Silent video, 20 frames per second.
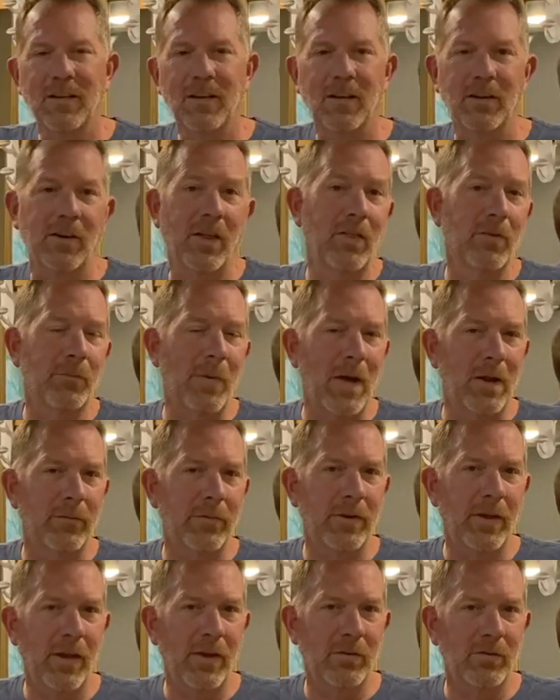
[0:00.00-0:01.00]
Another
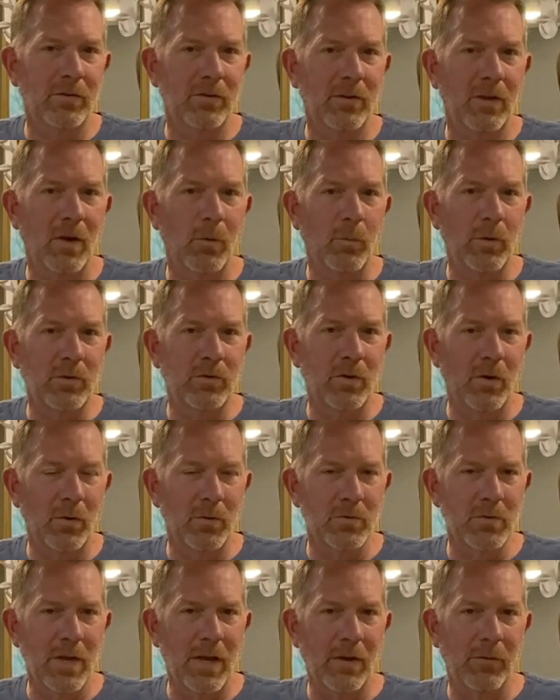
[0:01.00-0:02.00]
modification that we chose
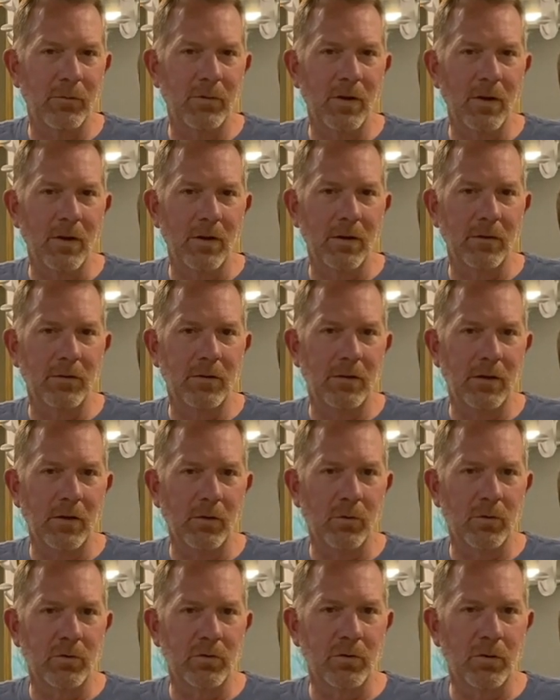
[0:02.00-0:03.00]
to have done at the
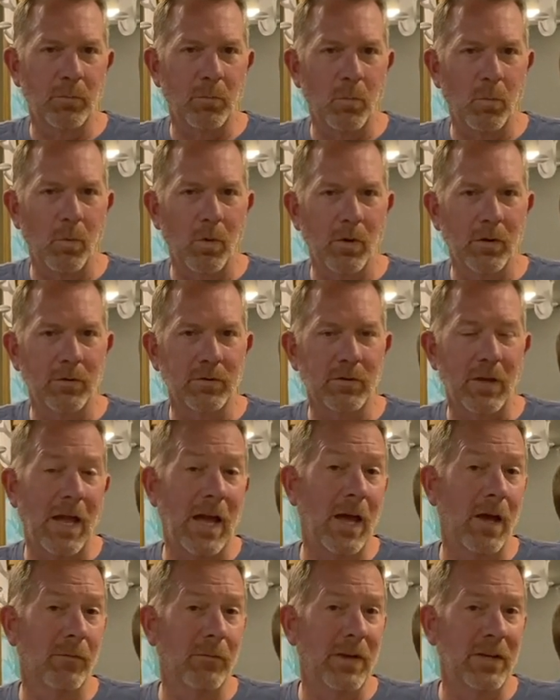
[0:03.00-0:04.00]
dealership was to
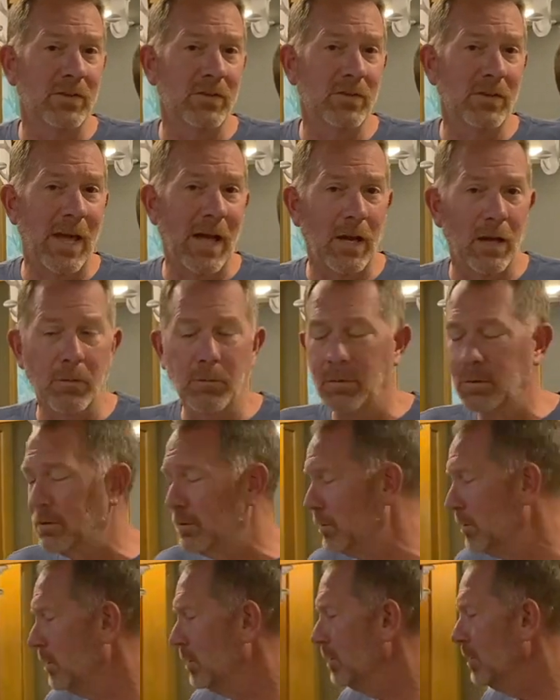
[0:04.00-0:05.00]
have a stackable
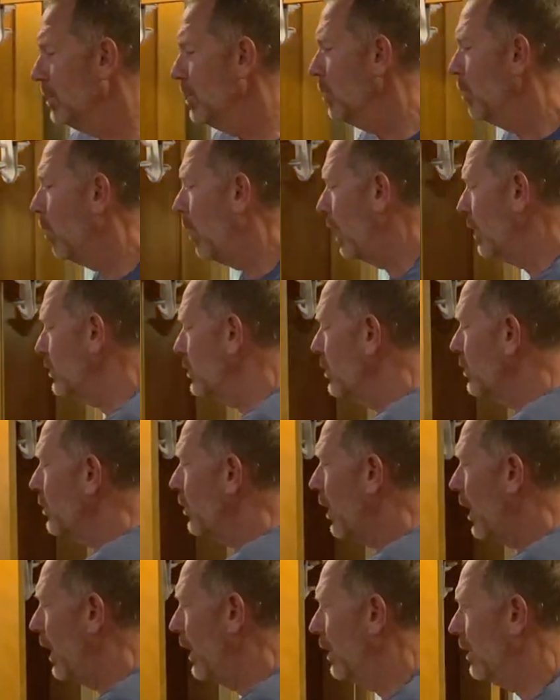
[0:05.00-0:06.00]
washer
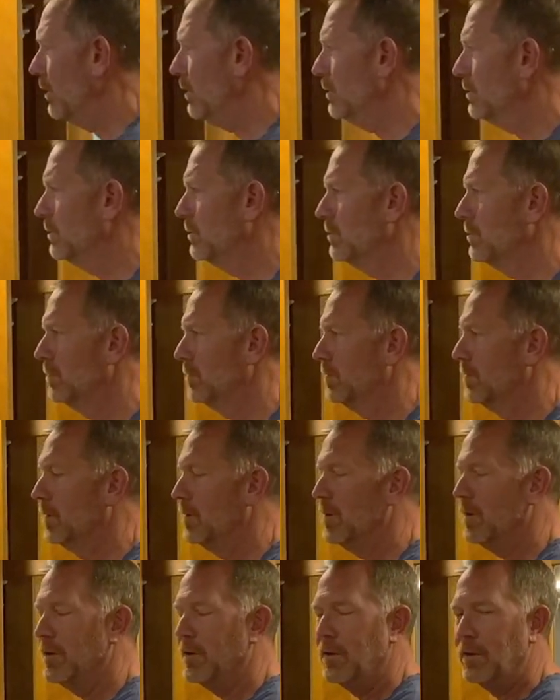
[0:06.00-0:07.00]
dryer
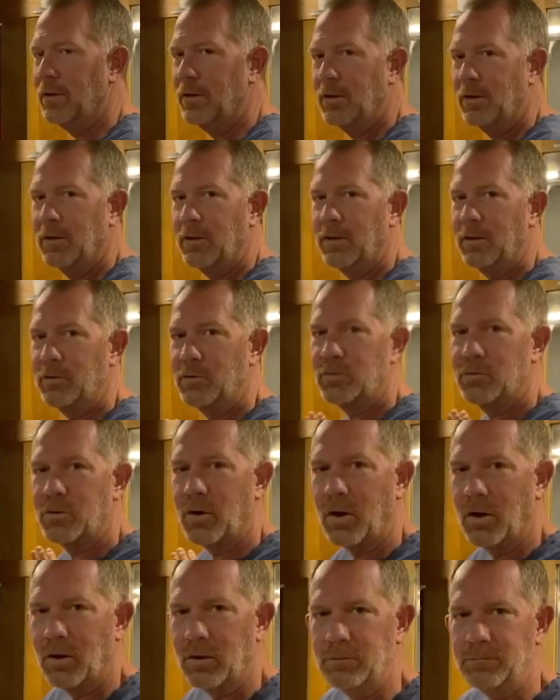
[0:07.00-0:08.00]

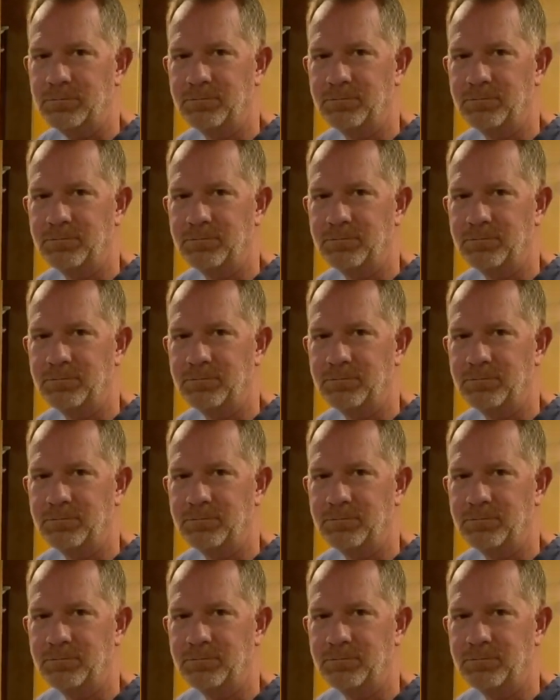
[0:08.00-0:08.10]
installed.